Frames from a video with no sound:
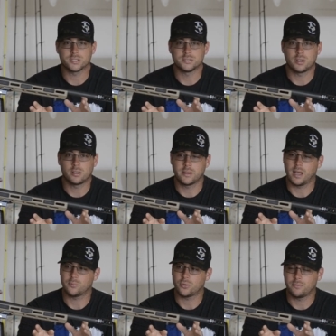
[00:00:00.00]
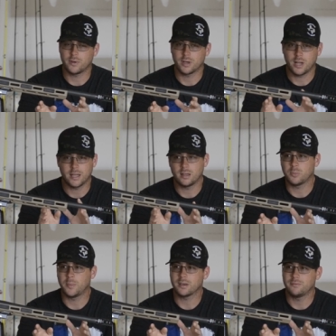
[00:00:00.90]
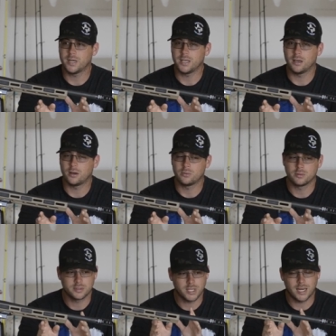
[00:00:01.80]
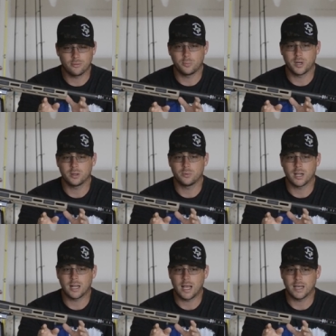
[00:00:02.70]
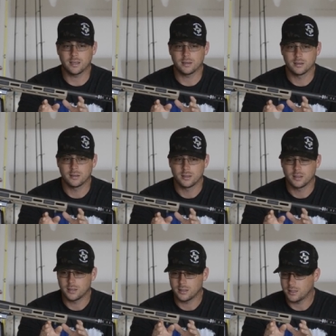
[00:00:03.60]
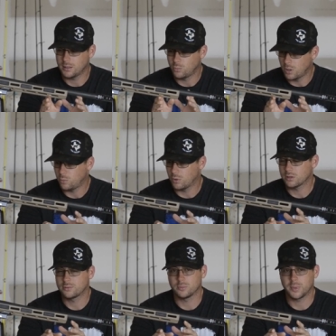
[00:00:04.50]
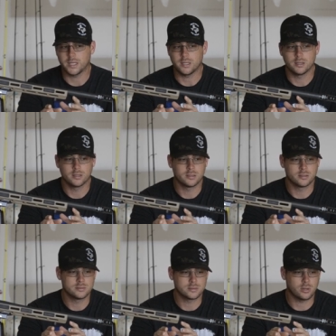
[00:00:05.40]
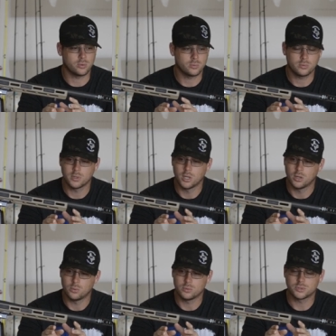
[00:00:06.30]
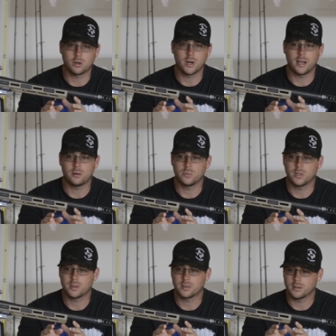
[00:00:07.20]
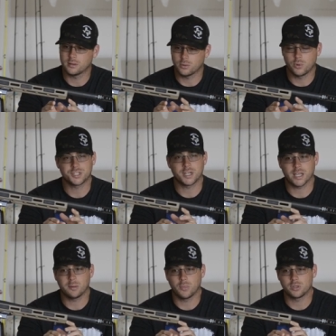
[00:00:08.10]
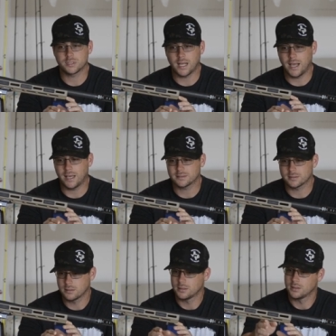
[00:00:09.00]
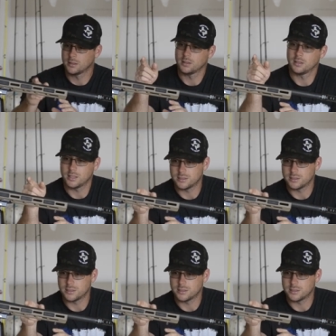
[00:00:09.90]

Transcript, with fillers: Get these questions all the time. So I figured, hey, let me make a video, tell everybody what I like and what works for me. So we'll start out with the question I get most asked